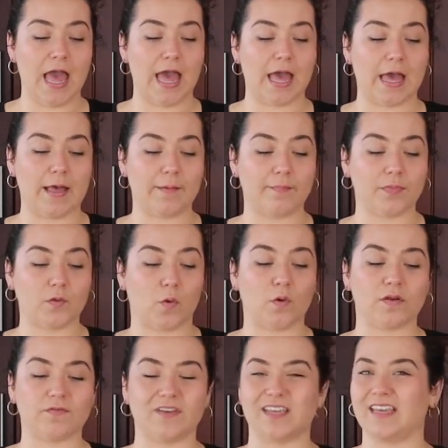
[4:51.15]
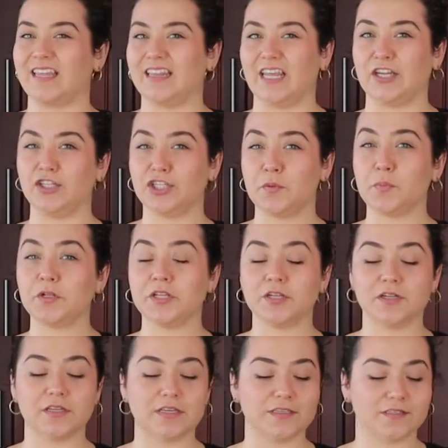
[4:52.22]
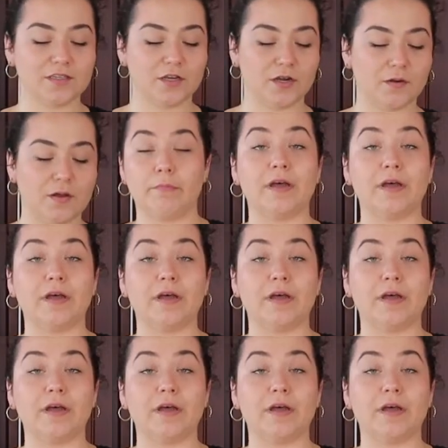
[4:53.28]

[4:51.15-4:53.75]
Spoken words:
or if it can like chip a little easier.